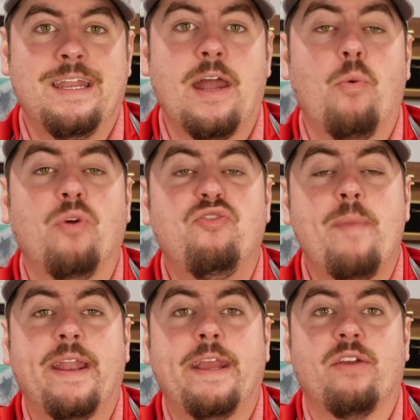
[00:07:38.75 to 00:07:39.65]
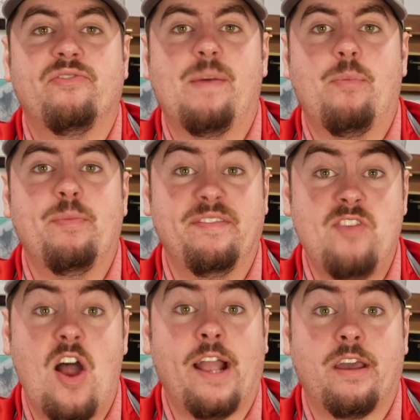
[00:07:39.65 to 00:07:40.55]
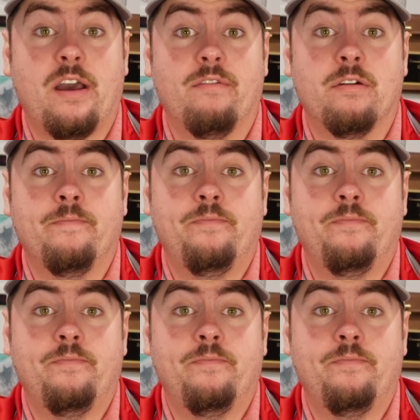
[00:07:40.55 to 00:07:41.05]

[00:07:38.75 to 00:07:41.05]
Now, what do Medicare supplements not cover?